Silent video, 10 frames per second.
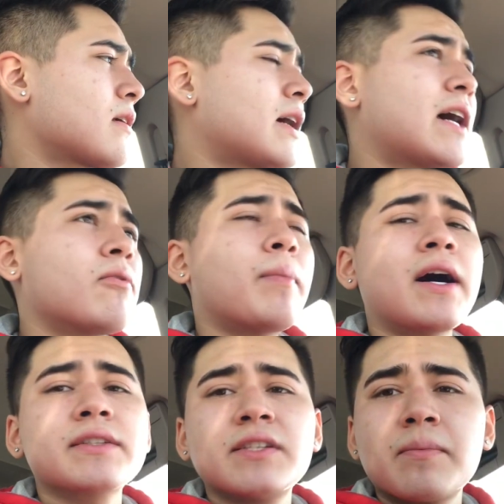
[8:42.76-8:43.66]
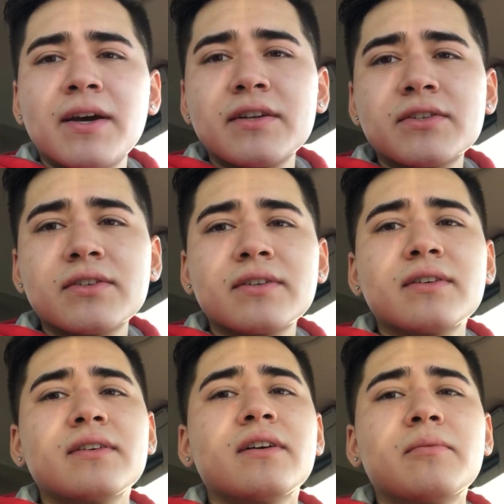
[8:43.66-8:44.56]
I have a boxing match
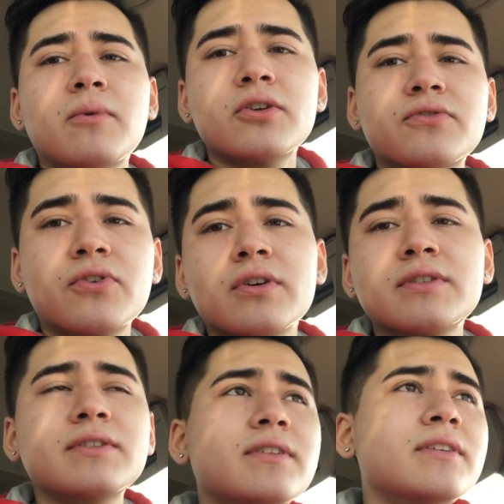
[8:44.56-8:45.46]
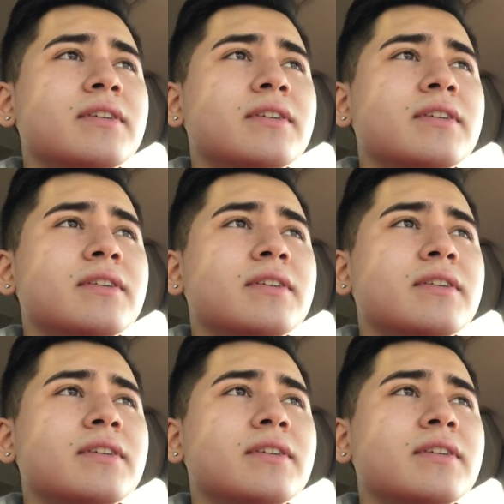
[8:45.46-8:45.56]
on March 1st.